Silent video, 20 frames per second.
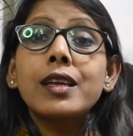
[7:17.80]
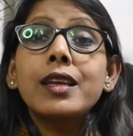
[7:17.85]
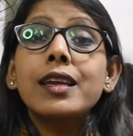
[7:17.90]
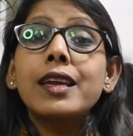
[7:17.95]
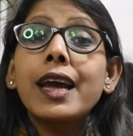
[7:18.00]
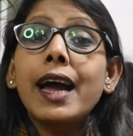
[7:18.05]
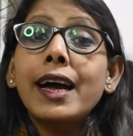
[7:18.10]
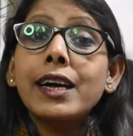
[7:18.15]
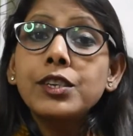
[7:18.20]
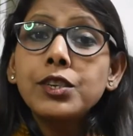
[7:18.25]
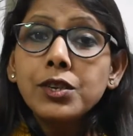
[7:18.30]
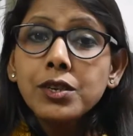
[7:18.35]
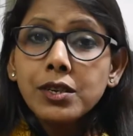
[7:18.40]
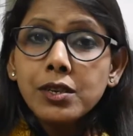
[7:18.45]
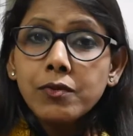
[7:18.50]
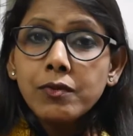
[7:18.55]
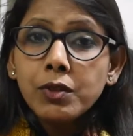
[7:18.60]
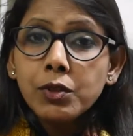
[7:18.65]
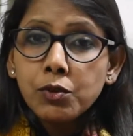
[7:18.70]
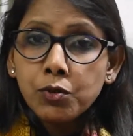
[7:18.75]

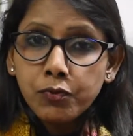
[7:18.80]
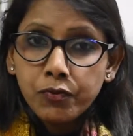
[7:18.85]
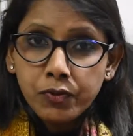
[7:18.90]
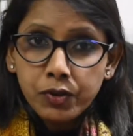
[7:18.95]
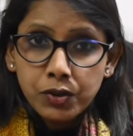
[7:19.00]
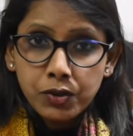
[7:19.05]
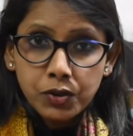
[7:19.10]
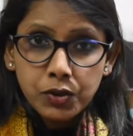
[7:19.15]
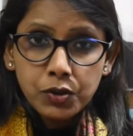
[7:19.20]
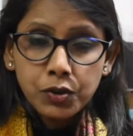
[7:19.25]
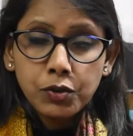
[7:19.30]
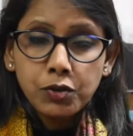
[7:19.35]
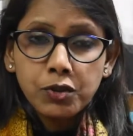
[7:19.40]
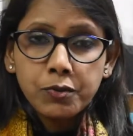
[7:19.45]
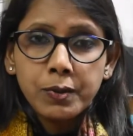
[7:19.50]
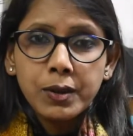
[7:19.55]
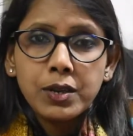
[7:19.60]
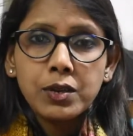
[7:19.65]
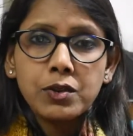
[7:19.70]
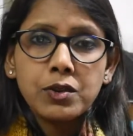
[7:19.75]
gadgets with which you
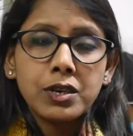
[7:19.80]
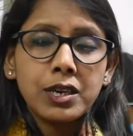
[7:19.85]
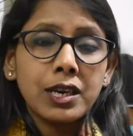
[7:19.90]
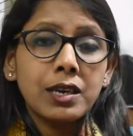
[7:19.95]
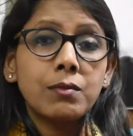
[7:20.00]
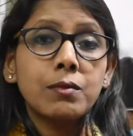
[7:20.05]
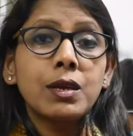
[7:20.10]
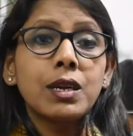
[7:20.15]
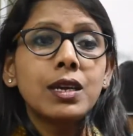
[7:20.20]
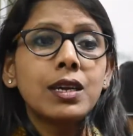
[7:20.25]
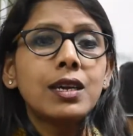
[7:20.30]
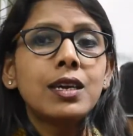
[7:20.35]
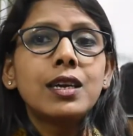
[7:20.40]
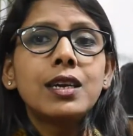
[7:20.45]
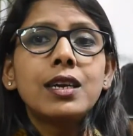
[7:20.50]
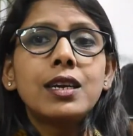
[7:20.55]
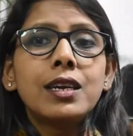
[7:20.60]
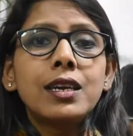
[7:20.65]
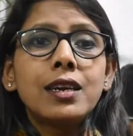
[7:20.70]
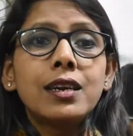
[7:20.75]
spend your time.
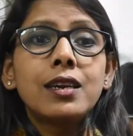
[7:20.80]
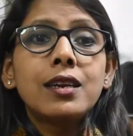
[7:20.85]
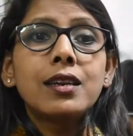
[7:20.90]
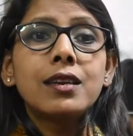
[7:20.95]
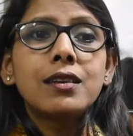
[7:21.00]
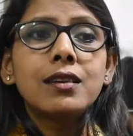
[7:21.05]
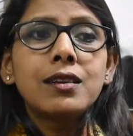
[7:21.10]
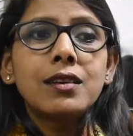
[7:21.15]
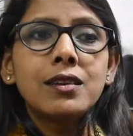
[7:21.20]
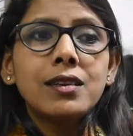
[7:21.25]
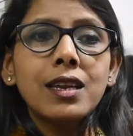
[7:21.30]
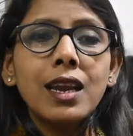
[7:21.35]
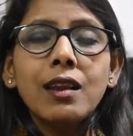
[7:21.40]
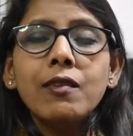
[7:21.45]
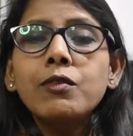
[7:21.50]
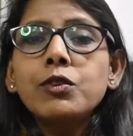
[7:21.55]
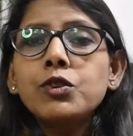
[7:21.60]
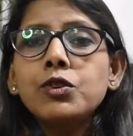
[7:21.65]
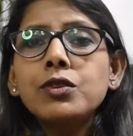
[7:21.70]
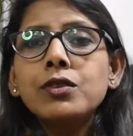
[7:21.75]

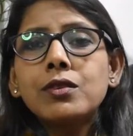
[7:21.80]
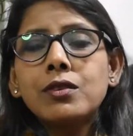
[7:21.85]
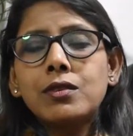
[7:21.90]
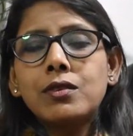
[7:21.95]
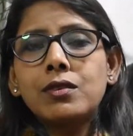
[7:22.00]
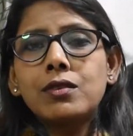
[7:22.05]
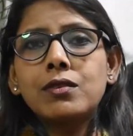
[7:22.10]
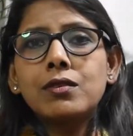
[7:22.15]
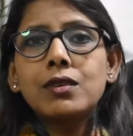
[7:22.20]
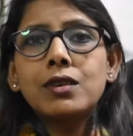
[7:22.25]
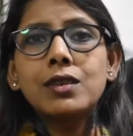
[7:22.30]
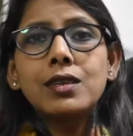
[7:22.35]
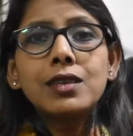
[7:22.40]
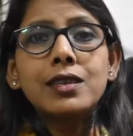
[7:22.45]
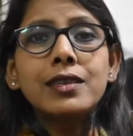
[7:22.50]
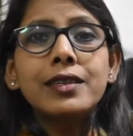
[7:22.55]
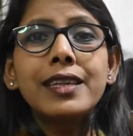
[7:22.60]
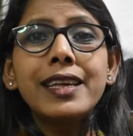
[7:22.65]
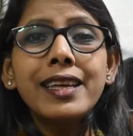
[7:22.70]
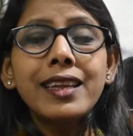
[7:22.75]
Televisions,
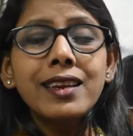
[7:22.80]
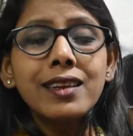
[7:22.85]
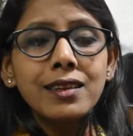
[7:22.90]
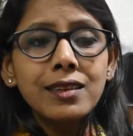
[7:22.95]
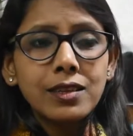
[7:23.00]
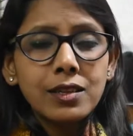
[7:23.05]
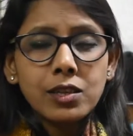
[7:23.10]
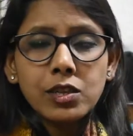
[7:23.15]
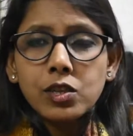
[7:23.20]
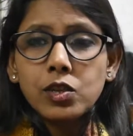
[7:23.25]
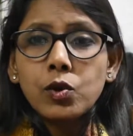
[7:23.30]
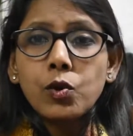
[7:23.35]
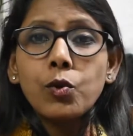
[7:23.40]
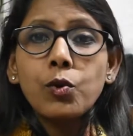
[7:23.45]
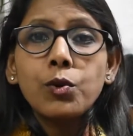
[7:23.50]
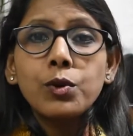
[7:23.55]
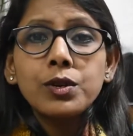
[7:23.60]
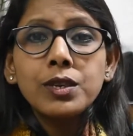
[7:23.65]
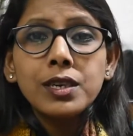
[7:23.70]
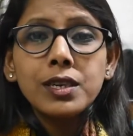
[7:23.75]
serials,
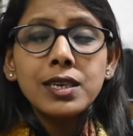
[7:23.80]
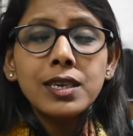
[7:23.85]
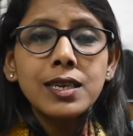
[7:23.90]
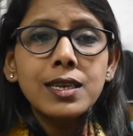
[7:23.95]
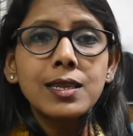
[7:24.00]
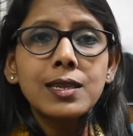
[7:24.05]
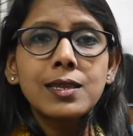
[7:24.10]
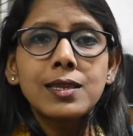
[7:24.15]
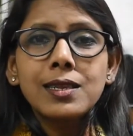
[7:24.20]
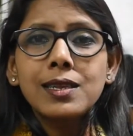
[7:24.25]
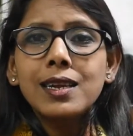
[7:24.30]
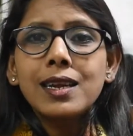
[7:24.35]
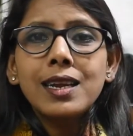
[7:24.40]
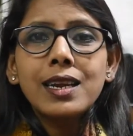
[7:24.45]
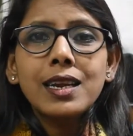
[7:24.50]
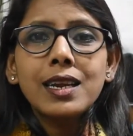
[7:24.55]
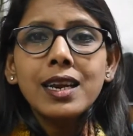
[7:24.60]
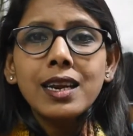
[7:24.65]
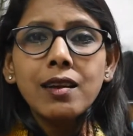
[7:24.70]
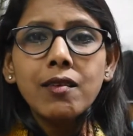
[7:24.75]
OTTs,
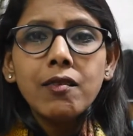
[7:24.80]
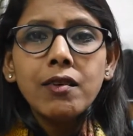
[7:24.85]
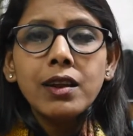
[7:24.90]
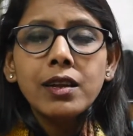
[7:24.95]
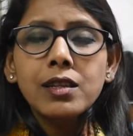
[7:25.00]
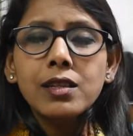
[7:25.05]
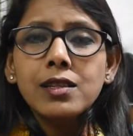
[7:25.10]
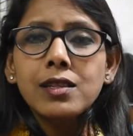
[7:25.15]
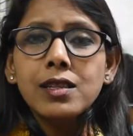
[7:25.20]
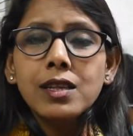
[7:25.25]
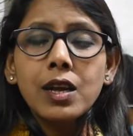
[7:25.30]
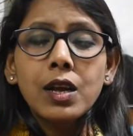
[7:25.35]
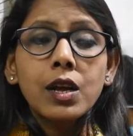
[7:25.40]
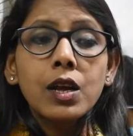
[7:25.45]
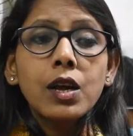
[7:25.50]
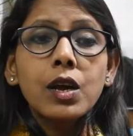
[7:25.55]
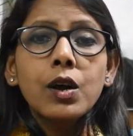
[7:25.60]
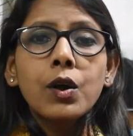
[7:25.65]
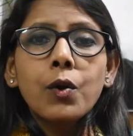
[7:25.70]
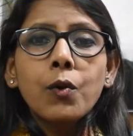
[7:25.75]
Netflix,
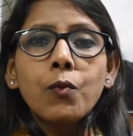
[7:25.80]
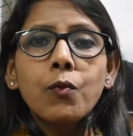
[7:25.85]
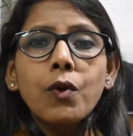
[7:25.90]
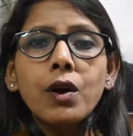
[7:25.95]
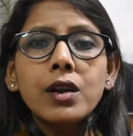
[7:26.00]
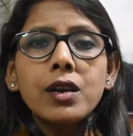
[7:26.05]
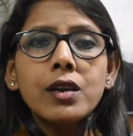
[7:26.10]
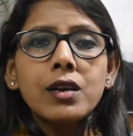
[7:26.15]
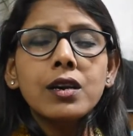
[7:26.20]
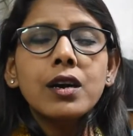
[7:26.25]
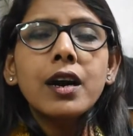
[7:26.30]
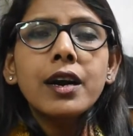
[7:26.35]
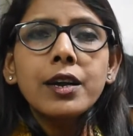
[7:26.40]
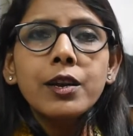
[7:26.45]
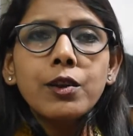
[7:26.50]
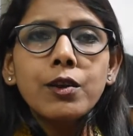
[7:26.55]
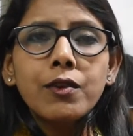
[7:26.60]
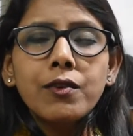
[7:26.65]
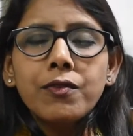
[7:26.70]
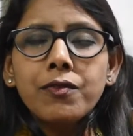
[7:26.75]
what
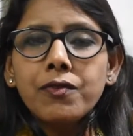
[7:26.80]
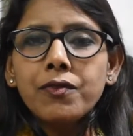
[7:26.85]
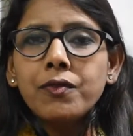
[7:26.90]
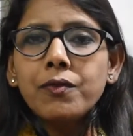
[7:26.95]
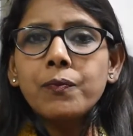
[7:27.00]
kind of